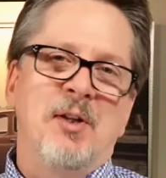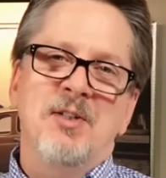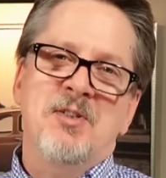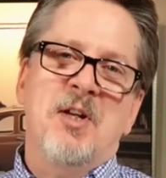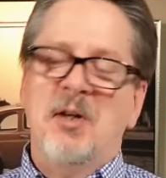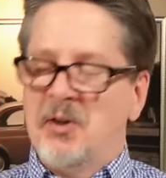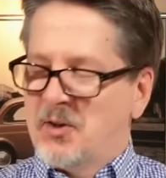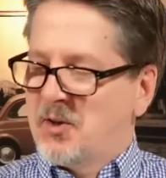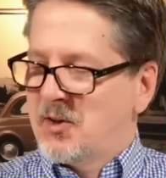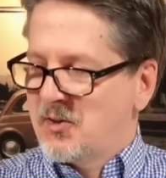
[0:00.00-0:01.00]
Let's take a
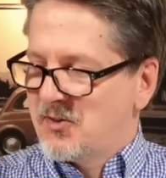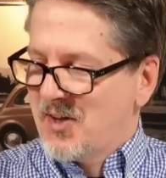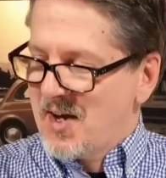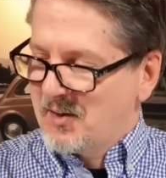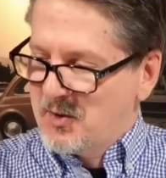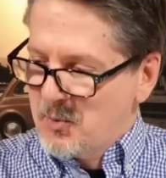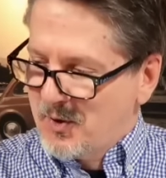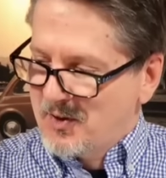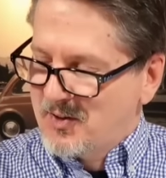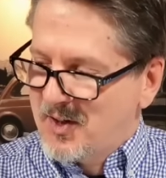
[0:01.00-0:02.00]
look at exactly
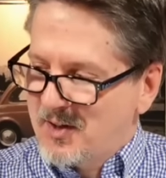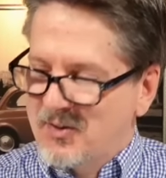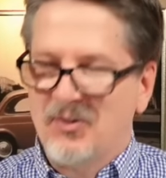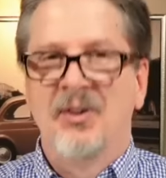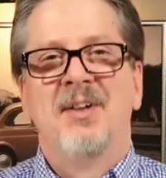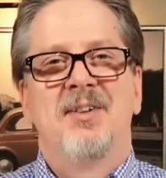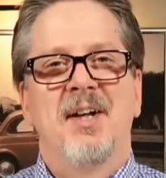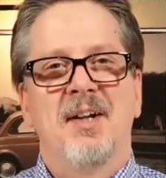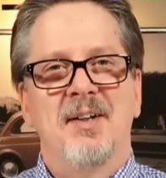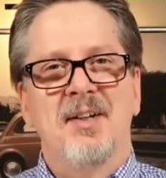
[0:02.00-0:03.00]
what it takes to
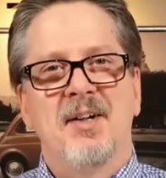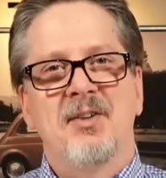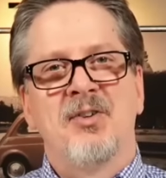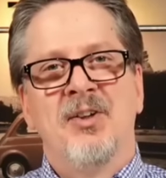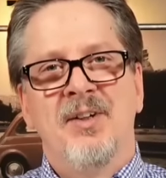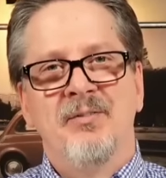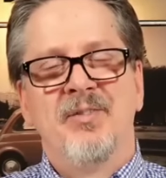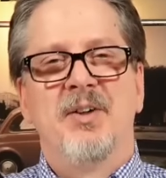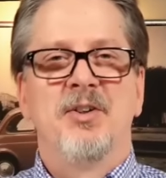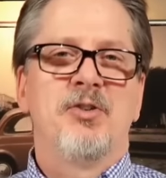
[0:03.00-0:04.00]
get Linux
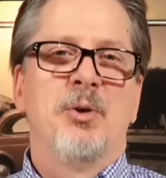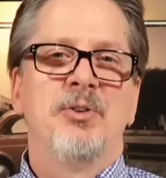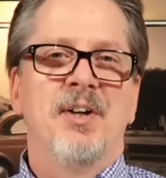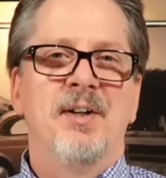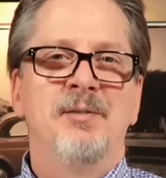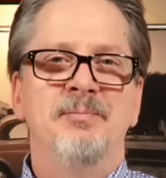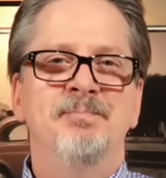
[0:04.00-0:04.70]
on this old Dell.